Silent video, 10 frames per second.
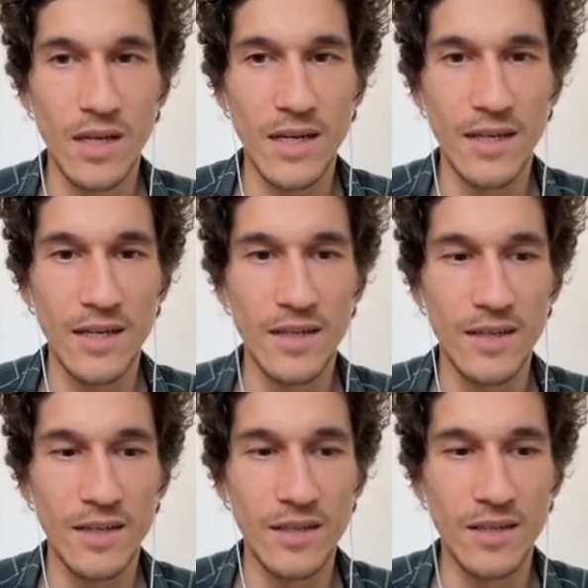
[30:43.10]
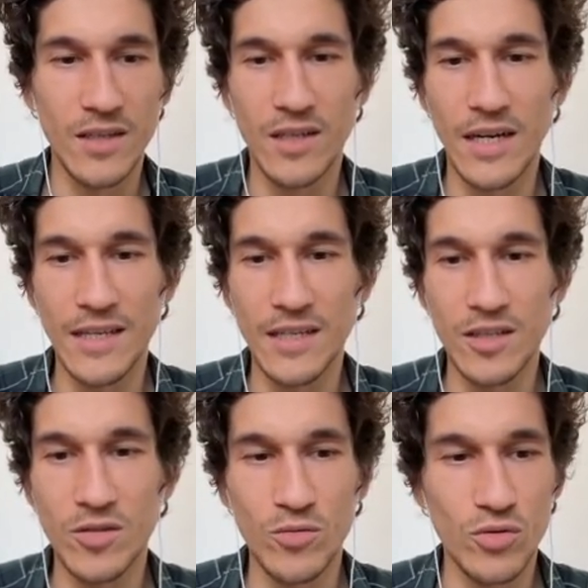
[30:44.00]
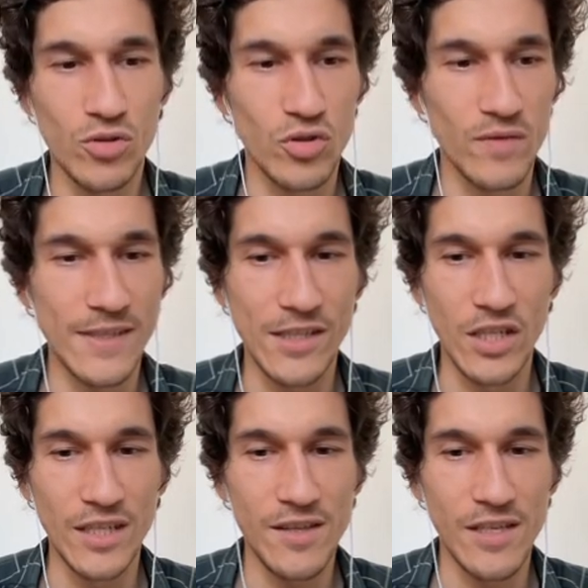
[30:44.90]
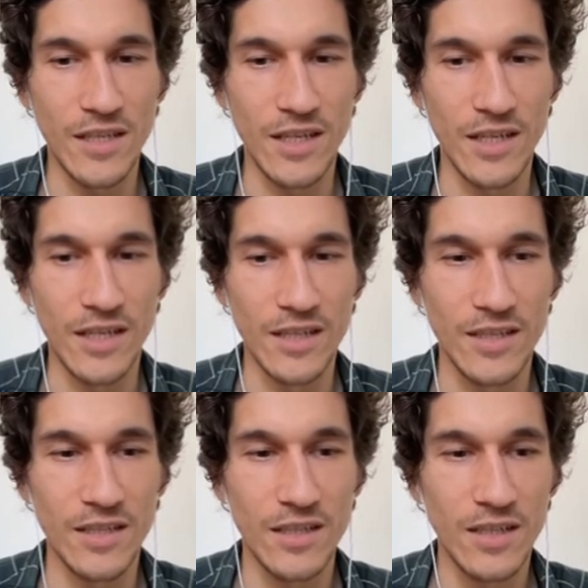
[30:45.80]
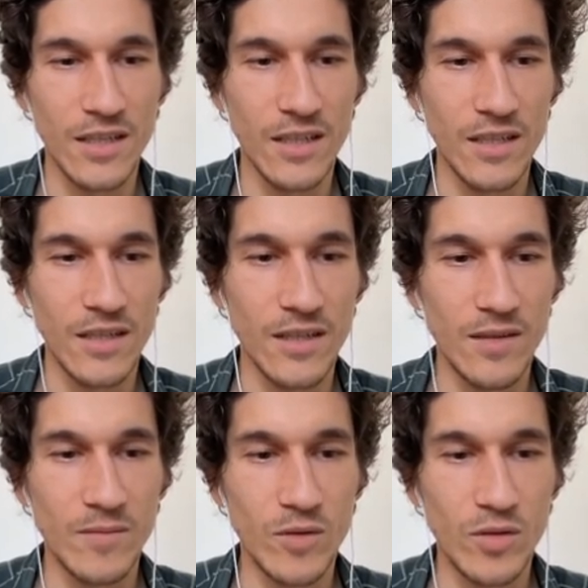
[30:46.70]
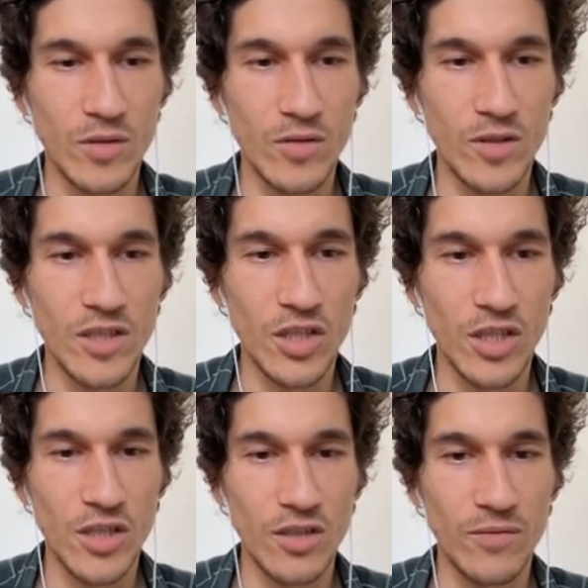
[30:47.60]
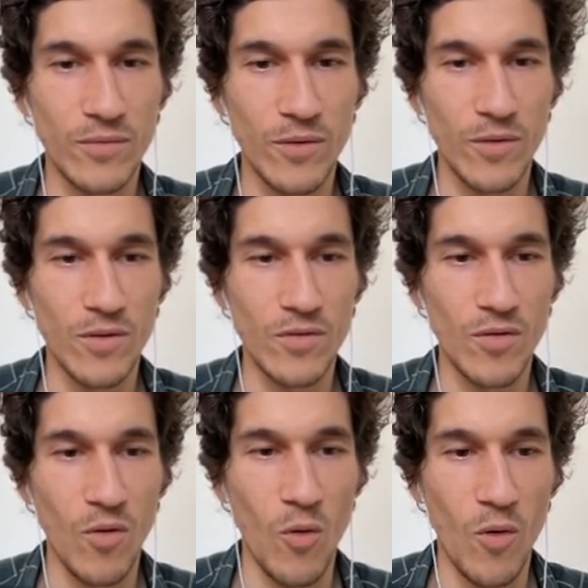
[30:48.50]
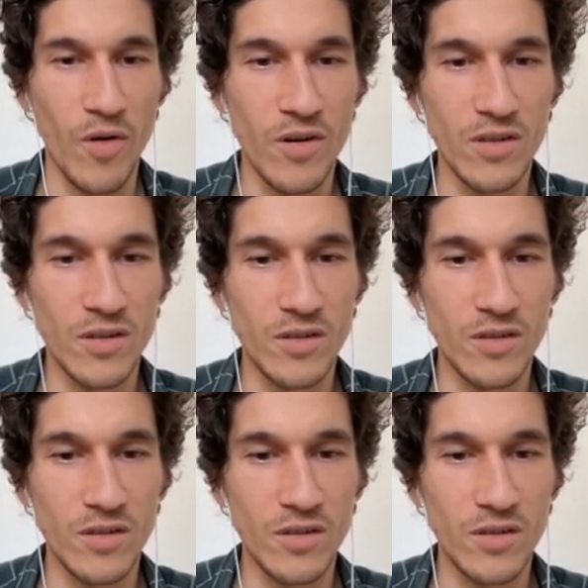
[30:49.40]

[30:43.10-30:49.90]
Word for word: I cannot do anything, I guess. I'm just gonna exchange it for ore.